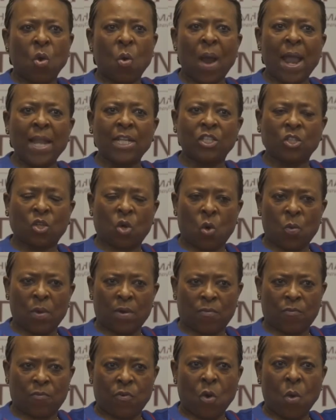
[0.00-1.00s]
Whilst
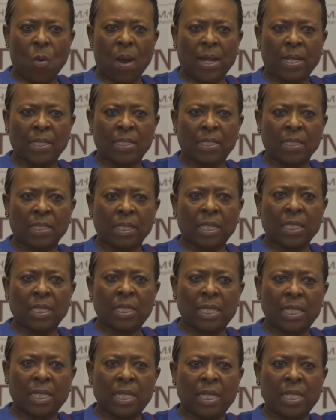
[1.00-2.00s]
going forward,
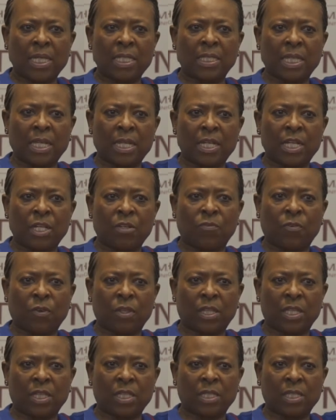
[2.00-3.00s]
there is a need for
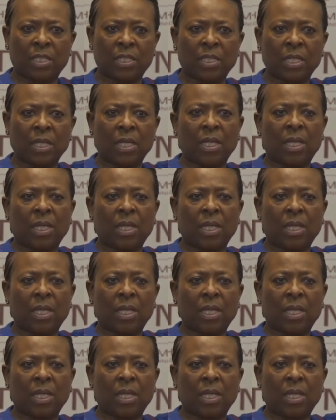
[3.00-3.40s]
this